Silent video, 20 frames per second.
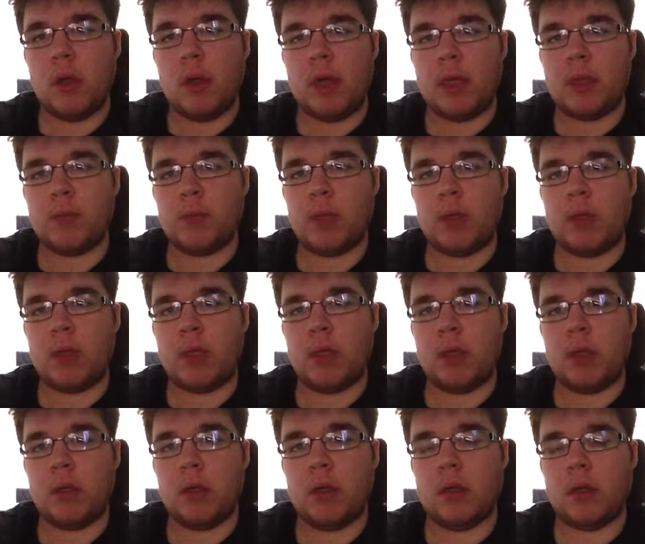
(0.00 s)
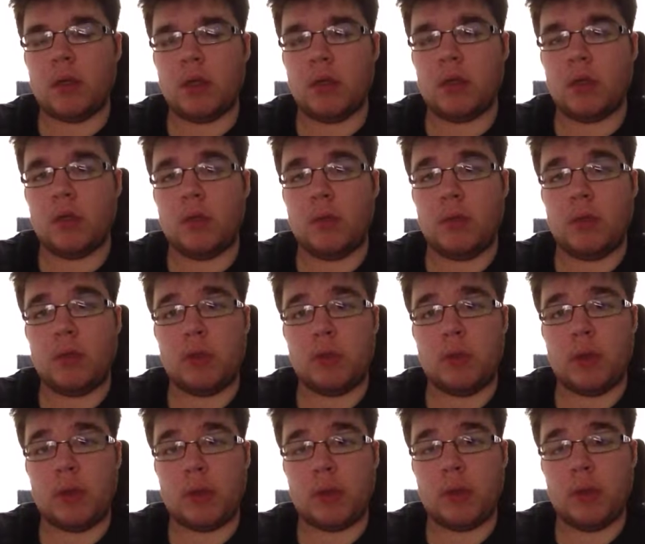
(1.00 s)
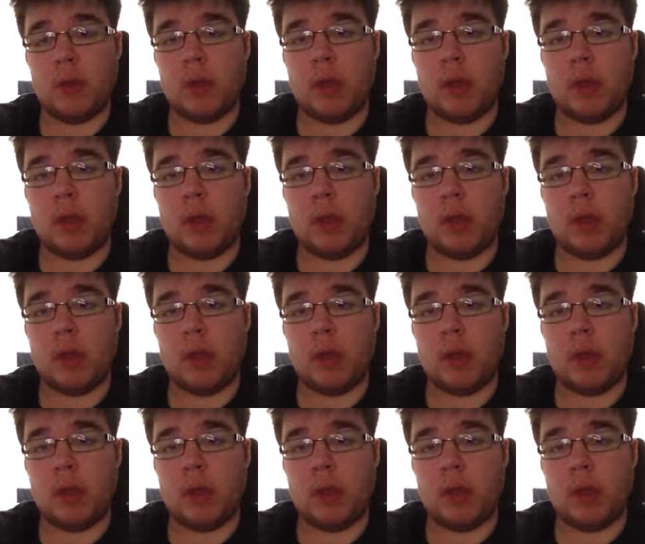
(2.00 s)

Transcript: as many as I should have been doing.